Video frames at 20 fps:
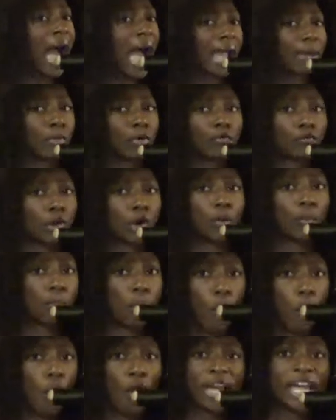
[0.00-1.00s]
I am a real
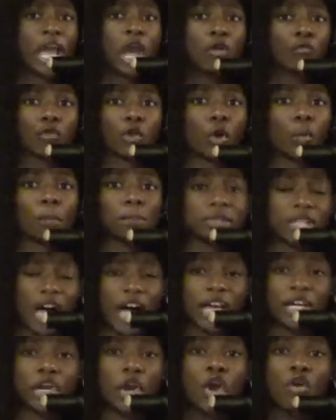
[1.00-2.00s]
boy, real
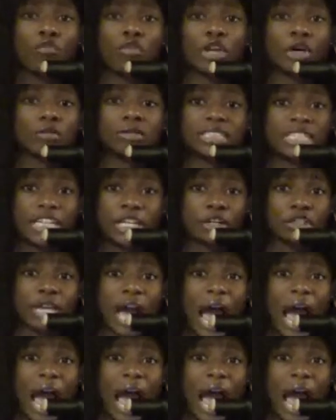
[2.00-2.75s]
blood, real tears.